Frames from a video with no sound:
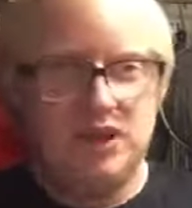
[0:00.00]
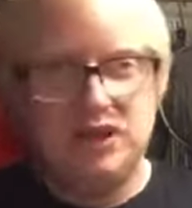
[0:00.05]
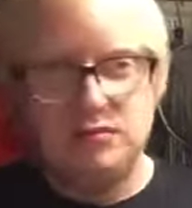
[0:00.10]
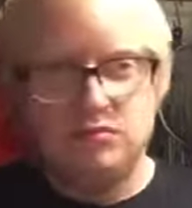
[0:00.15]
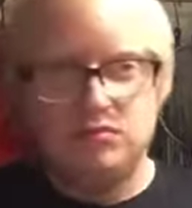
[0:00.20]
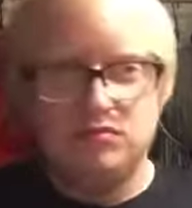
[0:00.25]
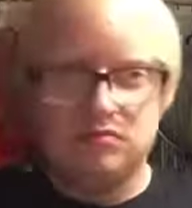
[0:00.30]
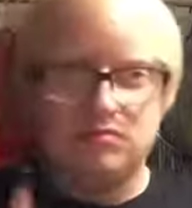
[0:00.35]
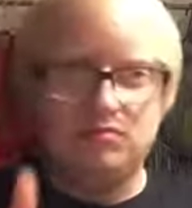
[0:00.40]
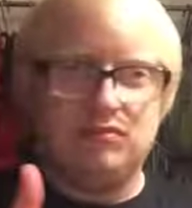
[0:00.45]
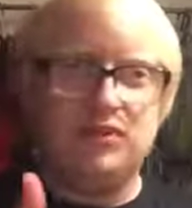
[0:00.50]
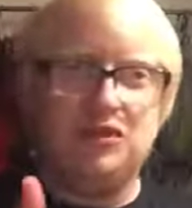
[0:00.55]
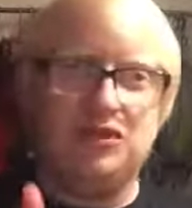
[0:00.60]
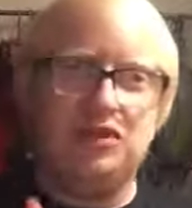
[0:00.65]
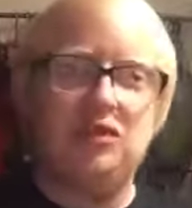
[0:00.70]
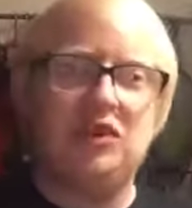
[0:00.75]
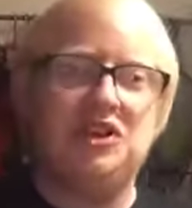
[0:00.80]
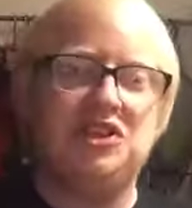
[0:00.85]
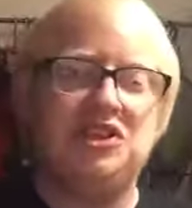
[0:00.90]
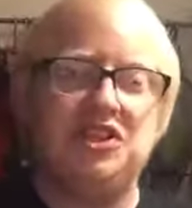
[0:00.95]
yeah,
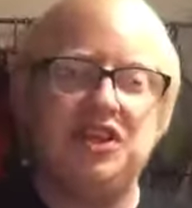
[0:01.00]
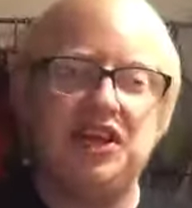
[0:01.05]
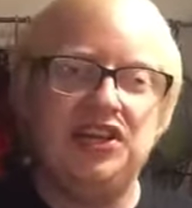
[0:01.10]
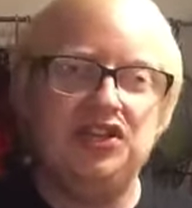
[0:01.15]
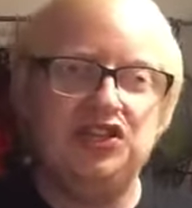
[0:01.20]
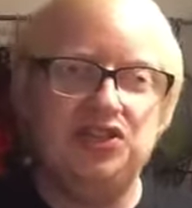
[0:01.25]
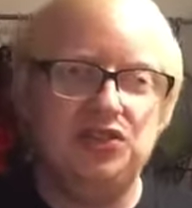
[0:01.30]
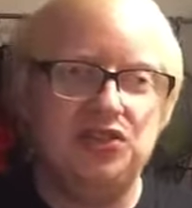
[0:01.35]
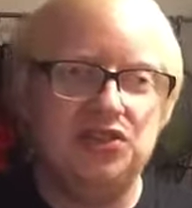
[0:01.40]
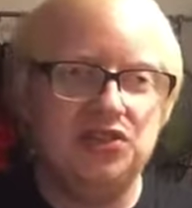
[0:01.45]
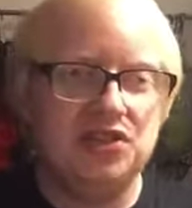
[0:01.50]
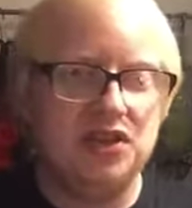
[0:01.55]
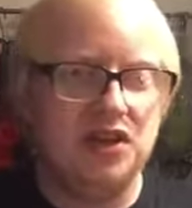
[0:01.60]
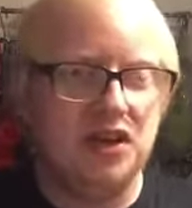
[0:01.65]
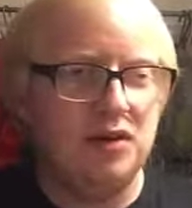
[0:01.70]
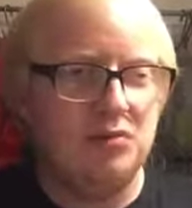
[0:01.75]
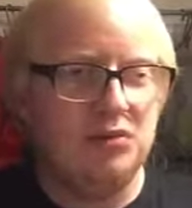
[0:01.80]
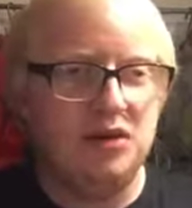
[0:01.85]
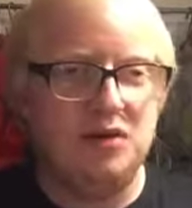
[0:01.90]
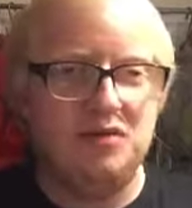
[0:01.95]
congratulations.
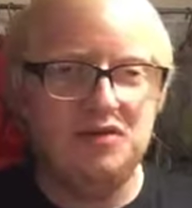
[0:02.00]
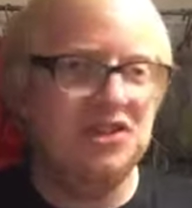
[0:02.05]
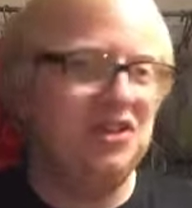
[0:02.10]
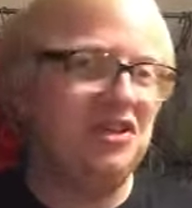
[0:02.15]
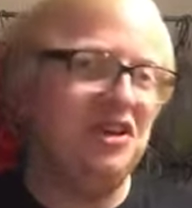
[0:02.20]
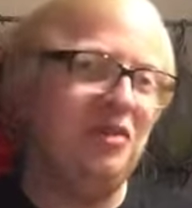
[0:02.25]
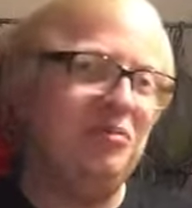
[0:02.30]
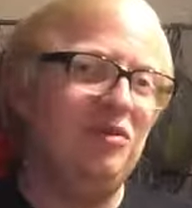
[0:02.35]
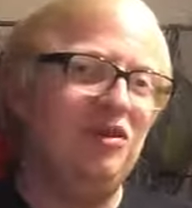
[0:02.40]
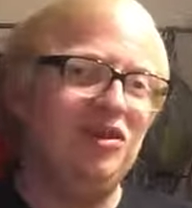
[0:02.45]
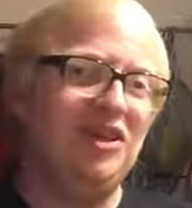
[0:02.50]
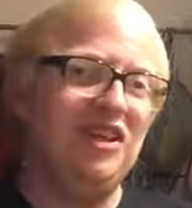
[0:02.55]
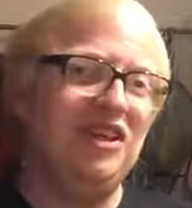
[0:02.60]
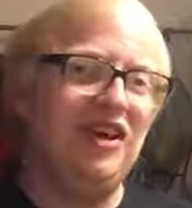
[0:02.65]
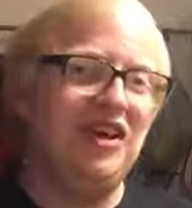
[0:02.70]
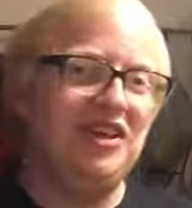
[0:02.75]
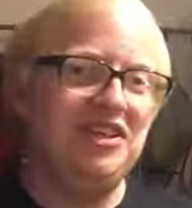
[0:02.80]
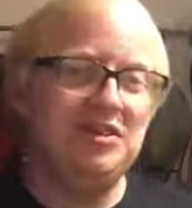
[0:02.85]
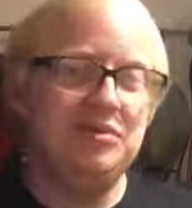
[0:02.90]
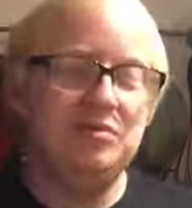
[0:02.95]
You obviously know more than
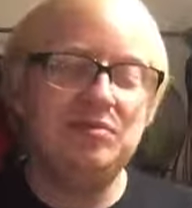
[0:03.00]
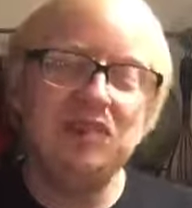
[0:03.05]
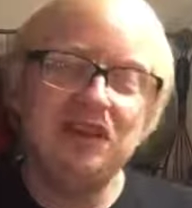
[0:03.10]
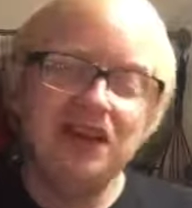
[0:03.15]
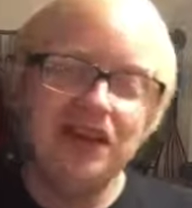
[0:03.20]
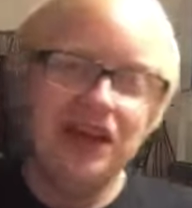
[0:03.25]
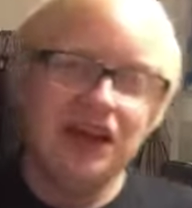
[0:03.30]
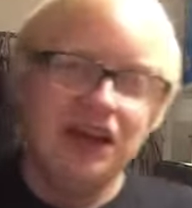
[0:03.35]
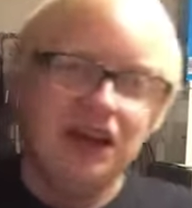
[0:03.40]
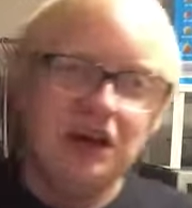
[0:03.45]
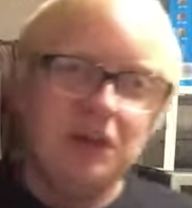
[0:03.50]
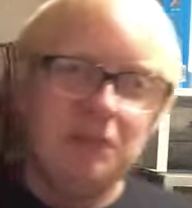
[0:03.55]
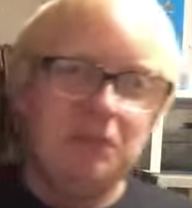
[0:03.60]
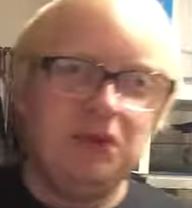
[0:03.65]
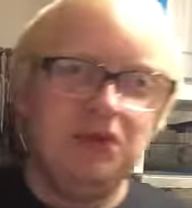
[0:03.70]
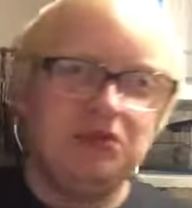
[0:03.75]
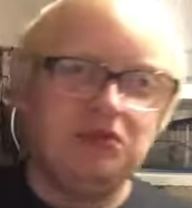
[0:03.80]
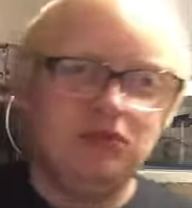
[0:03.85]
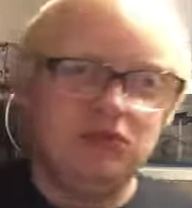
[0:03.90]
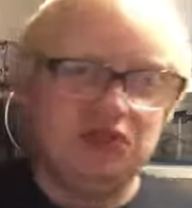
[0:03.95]
I do,
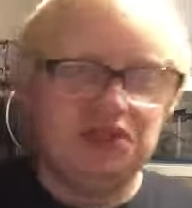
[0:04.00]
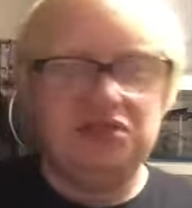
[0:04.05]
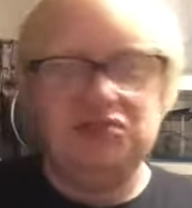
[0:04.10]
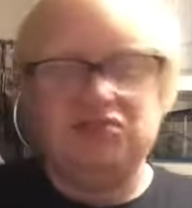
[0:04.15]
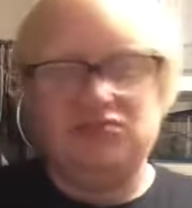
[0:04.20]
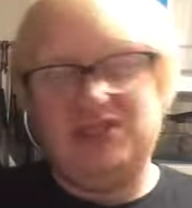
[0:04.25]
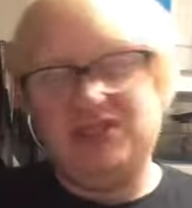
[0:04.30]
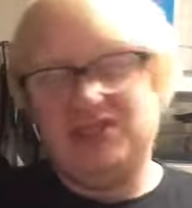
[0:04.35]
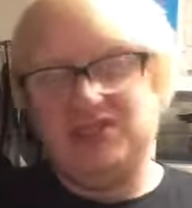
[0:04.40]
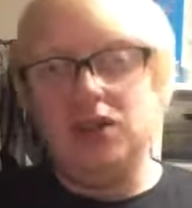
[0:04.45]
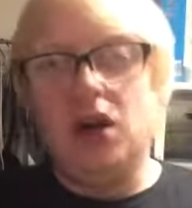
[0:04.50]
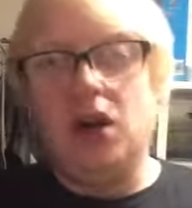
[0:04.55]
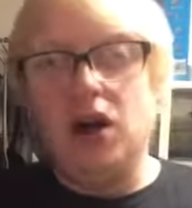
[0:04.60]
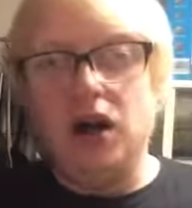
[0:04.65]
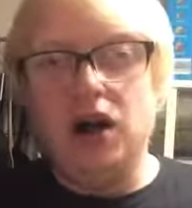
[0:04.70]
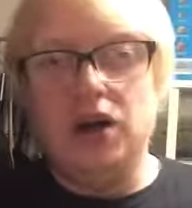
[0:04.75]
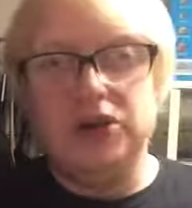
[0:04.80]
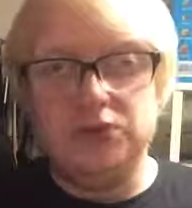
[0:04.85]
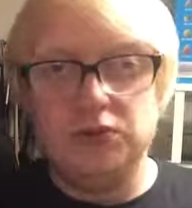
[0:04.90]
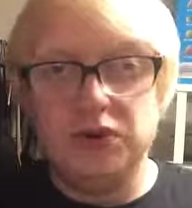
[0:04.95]
but which it's not
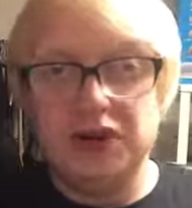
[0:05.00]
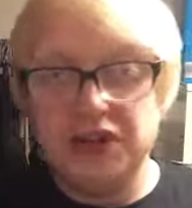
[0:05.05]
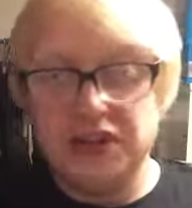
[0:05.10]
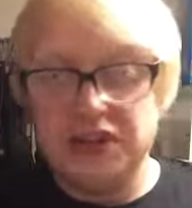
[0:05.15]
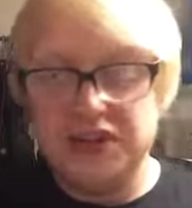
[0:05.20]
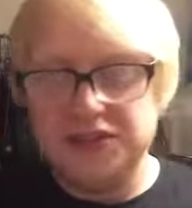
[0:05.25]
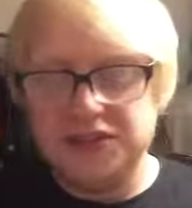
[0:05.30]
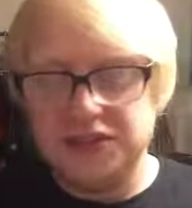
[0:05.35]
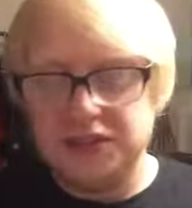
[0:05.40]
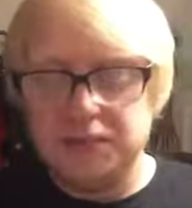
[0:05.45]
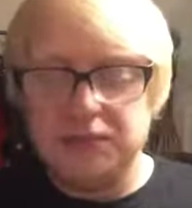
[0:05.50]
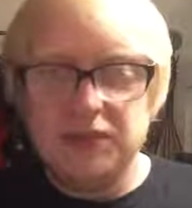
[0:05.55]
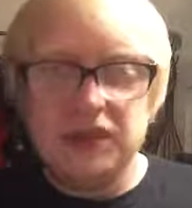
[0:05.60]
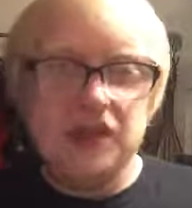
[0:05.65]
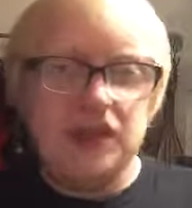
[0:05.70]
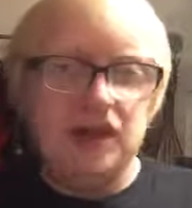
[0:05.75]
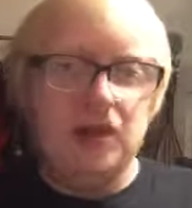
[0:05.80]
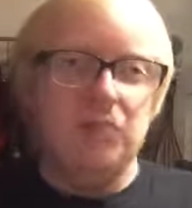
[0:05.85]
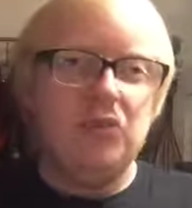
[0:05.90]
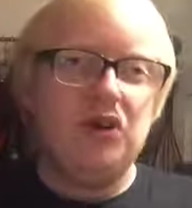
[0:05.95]
hard really, is it?
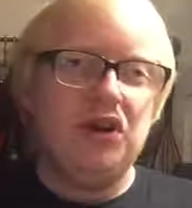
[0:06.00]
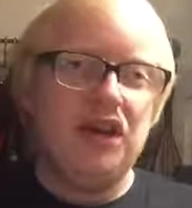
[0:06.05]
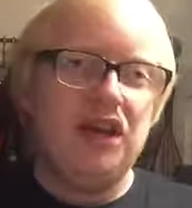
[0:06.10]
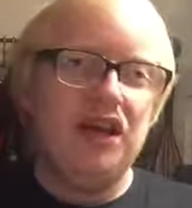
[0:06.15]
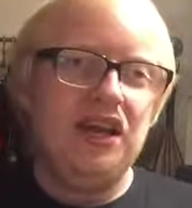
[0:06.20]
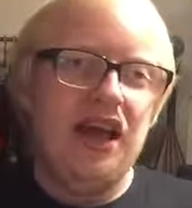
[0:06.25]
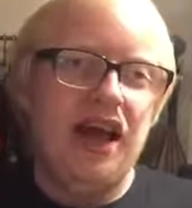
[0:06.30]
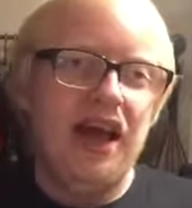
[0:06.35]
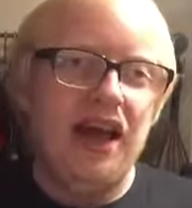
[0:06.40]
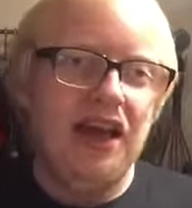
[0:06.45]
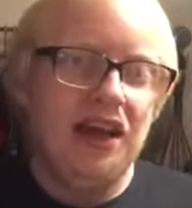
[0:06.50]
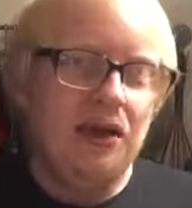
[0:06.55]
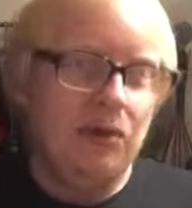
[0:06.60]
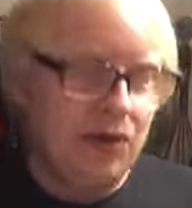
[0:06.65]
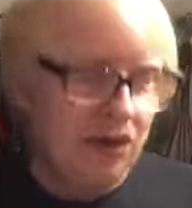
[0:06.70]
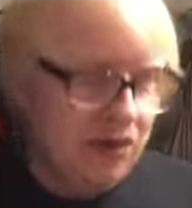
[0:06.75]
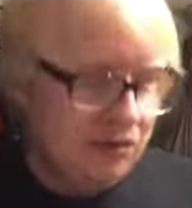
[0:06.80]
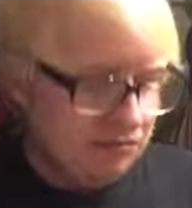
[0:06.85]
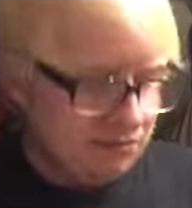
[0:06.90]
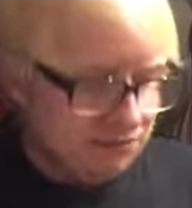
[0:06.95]
But yeah,
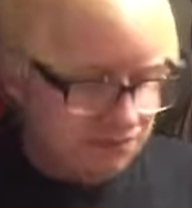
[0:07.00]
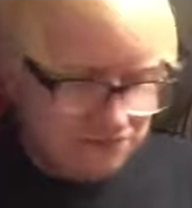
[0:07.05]
anyway,